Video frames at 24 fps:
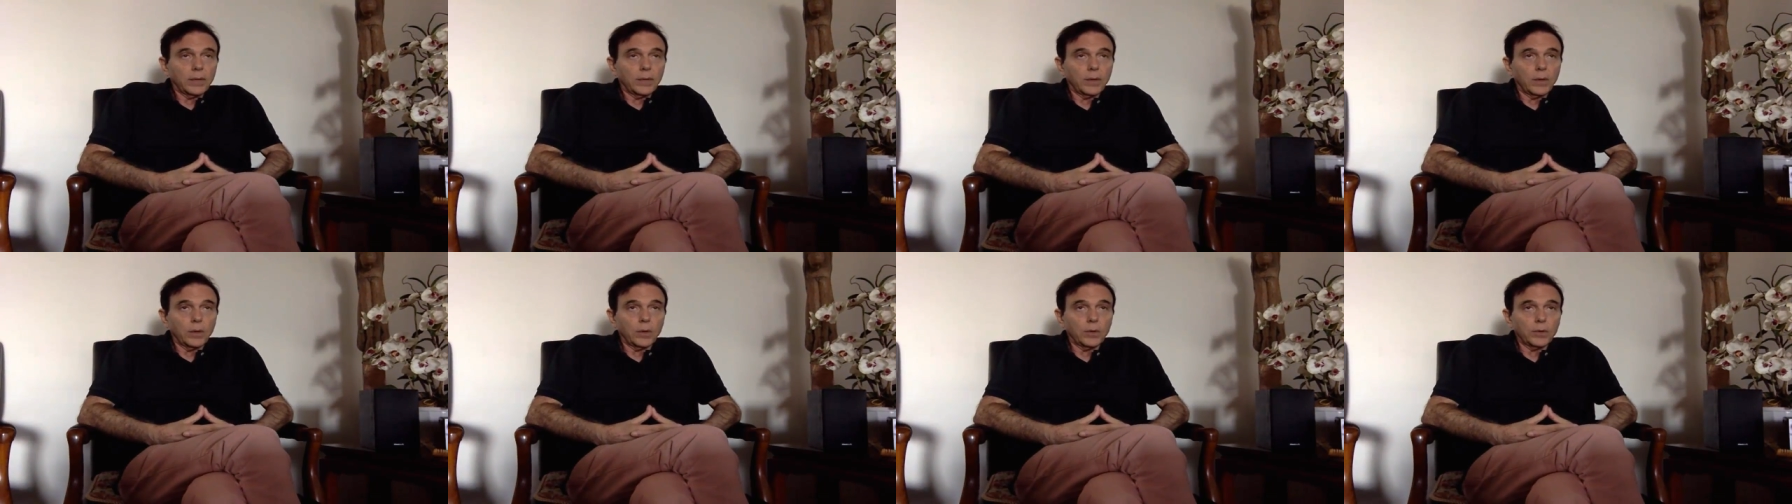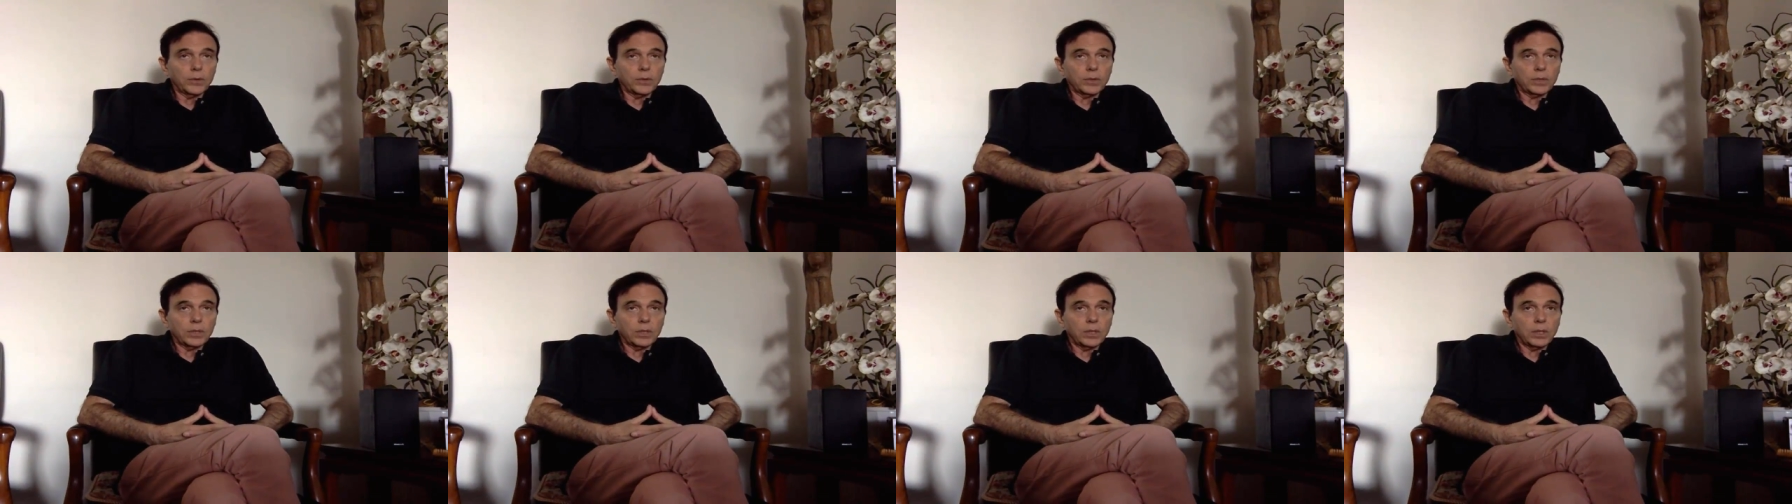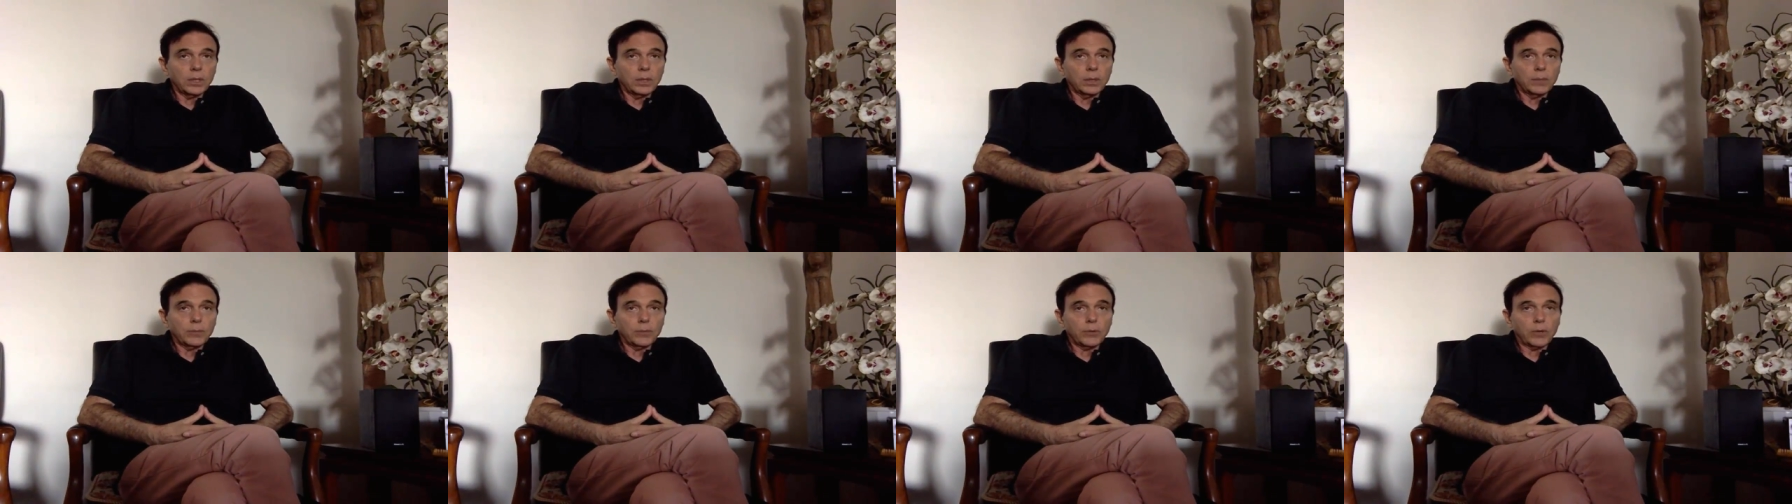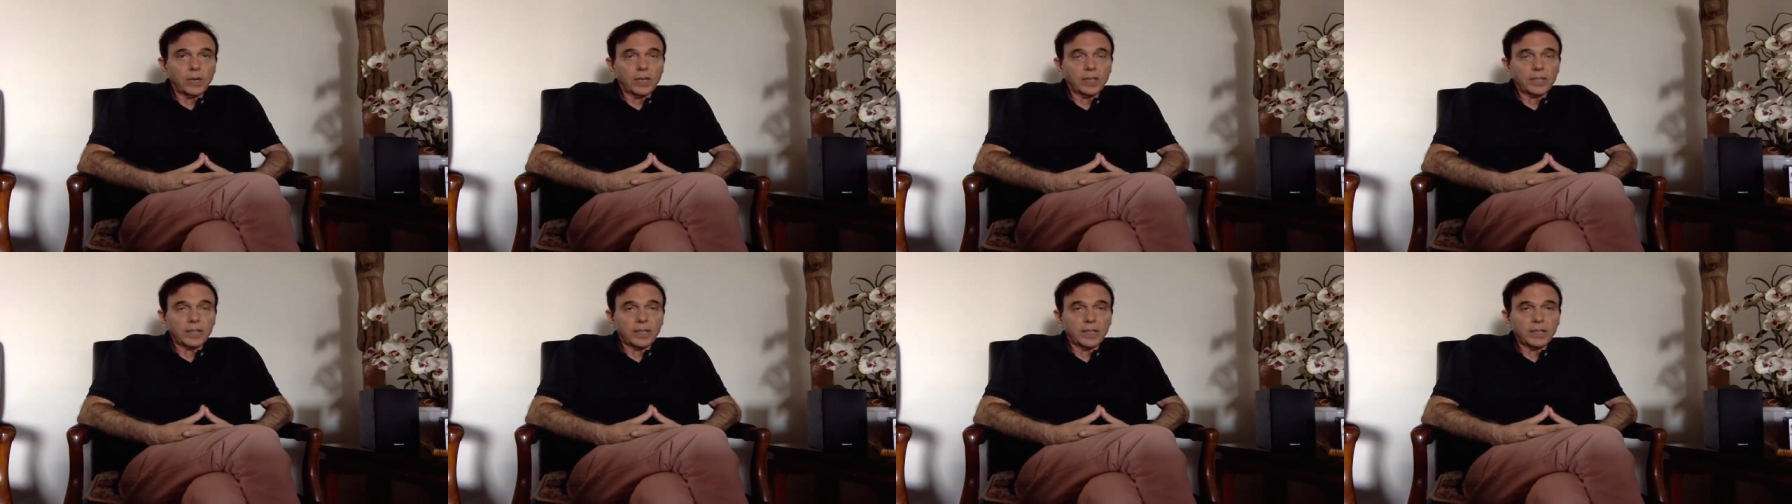those
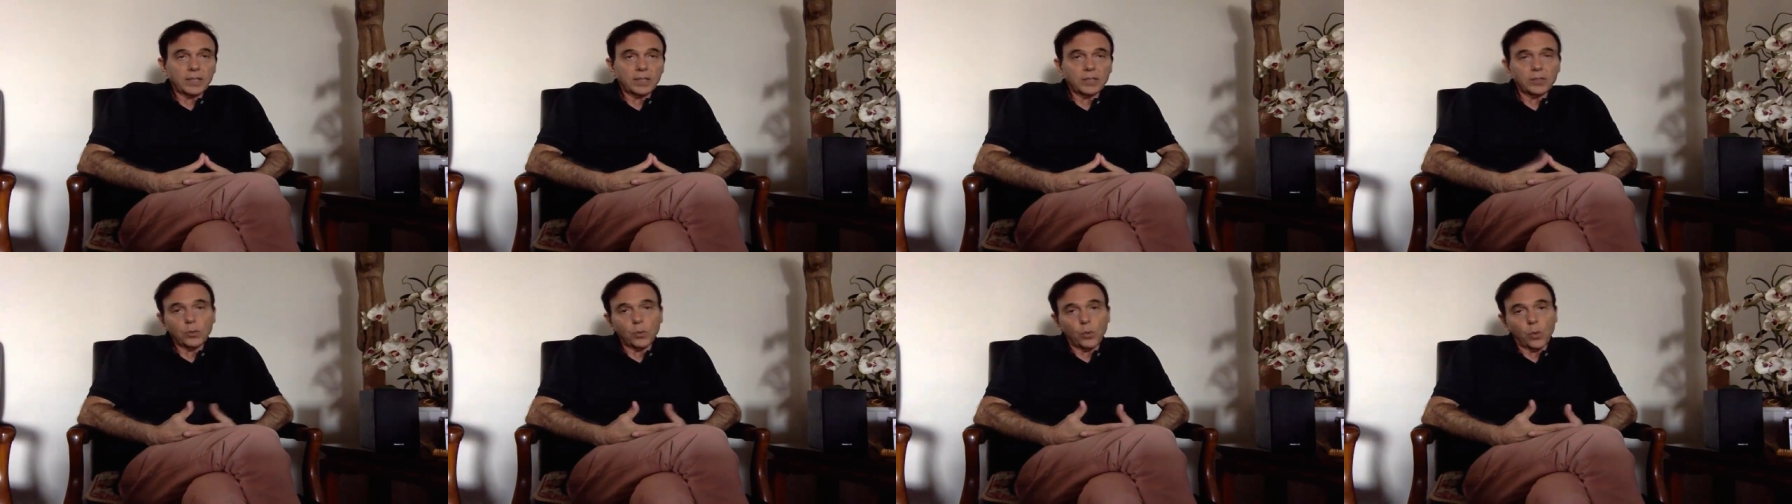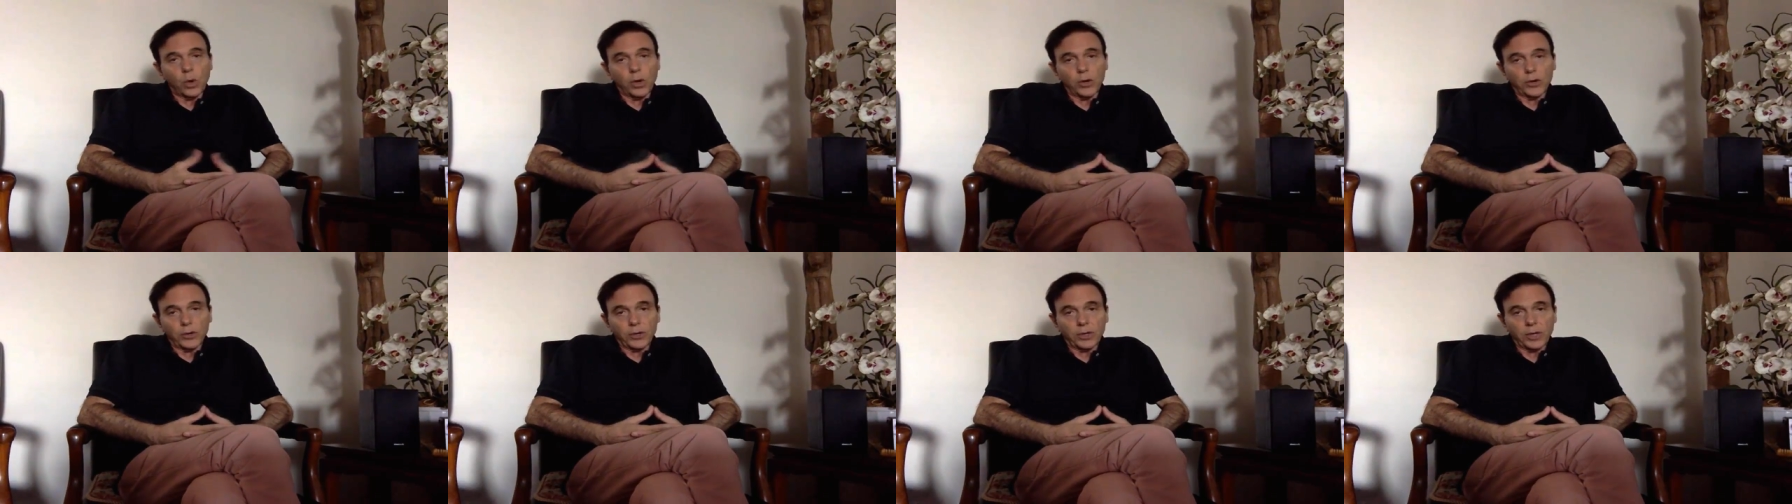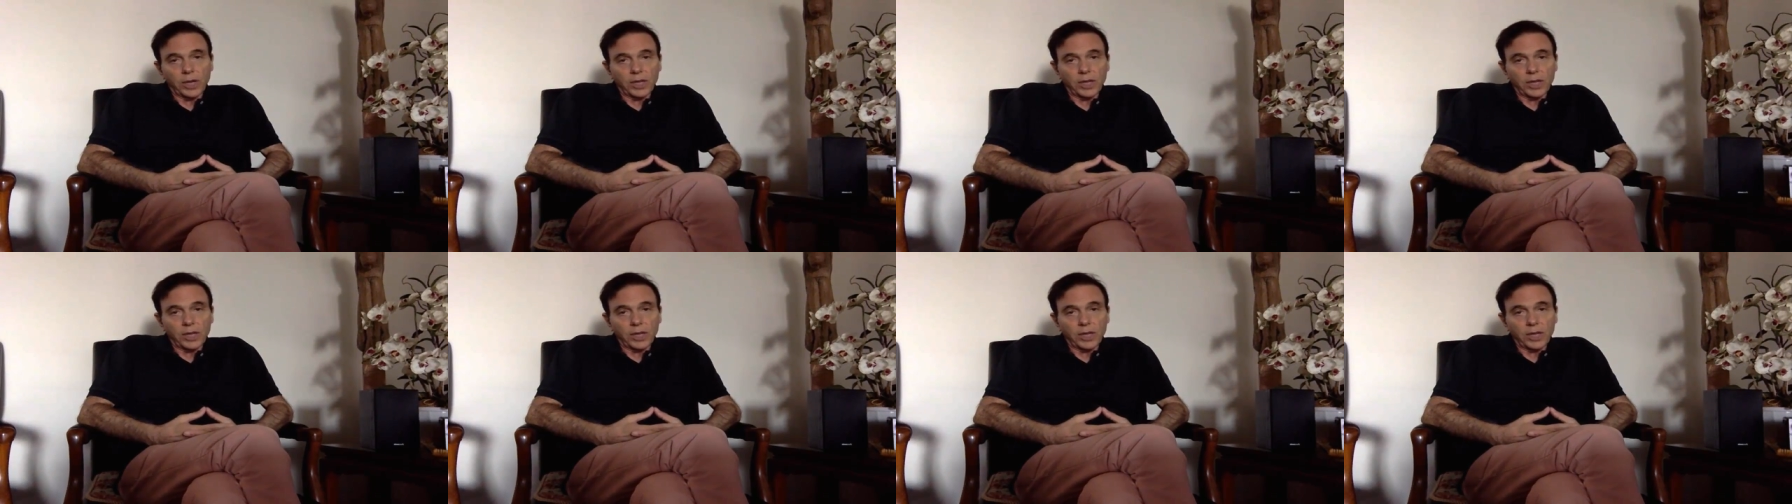peroxides into water